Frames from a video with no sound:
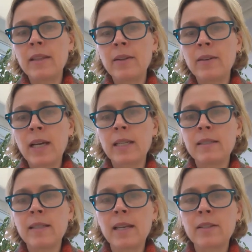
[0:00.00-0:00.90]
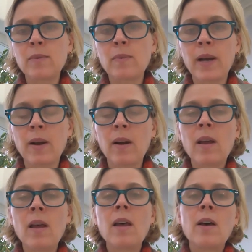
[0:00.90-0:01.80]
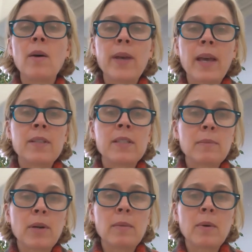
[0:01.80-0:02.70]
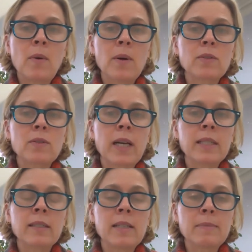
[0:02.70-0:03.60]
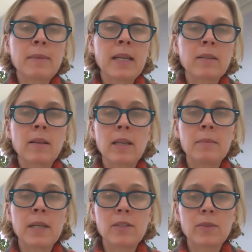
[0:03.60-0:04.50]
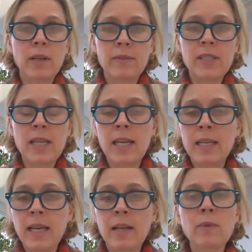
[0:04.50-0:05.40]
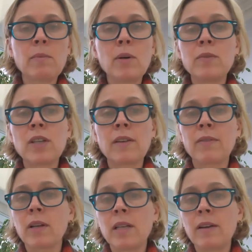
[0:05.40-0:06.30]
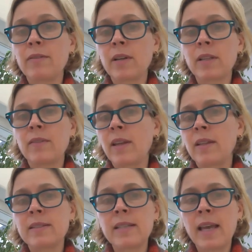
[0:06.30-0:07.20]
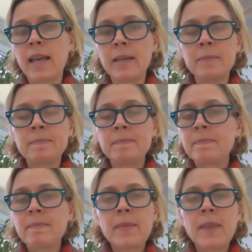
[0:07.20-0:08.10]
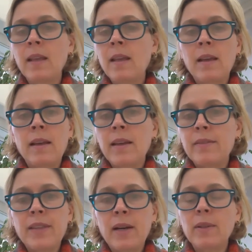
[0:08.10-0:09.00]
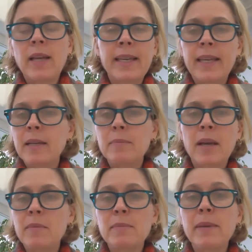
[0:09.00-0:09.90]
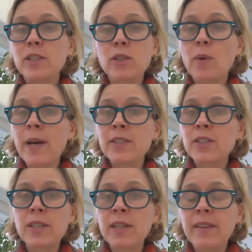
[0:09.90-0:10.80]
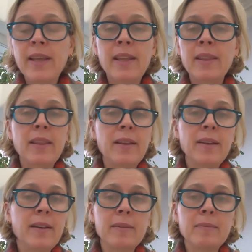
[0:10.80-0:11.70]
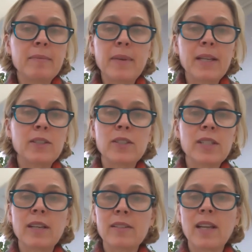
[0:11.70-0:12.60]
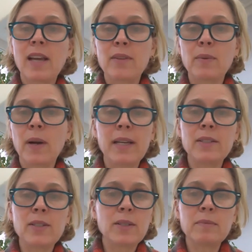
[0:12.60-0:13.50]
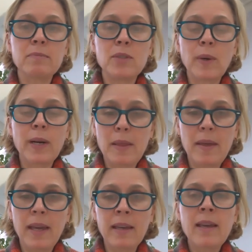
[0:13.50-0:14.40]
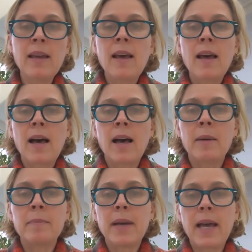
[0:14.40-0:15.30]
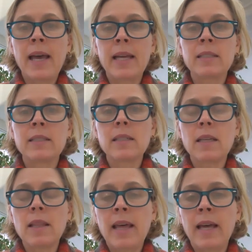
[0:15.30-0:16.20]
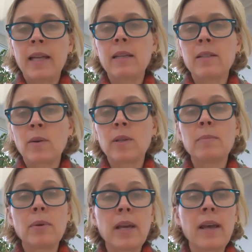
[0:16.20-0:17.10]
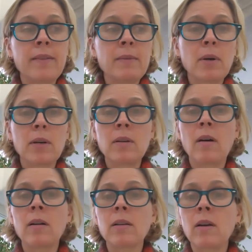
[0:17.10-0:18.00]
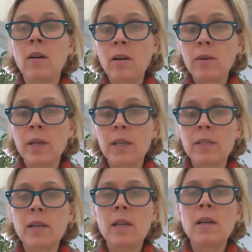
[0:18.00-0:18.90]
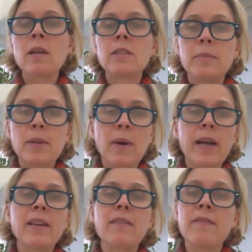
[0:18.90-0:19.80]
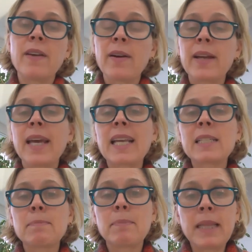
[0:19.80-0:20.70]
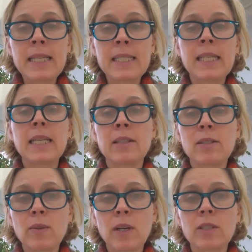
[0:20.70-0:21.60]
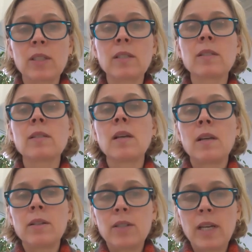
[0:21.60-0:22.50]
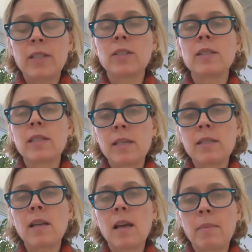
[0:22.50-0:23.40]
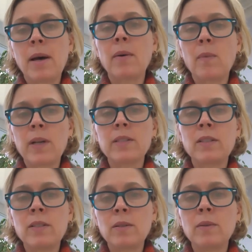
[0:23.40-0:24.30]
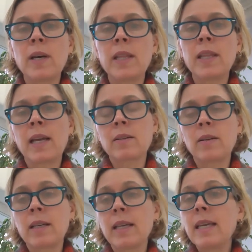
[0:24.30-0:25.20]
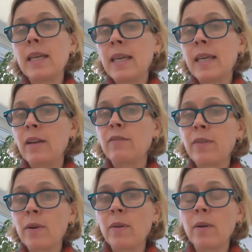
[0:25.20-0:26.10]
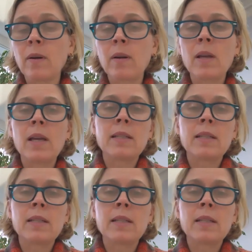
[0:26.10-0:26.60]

in the United States, where we have the Supreme Court trying to dismantle the administrative state and remove Chevron deference and say, if they don't like it, it becomes a major question, and then the agency doesn't have the right to do anything. And that is going to put a heavy burden on Congress to be writing very explicit instructions to agencies about what to do. And that's going to yet further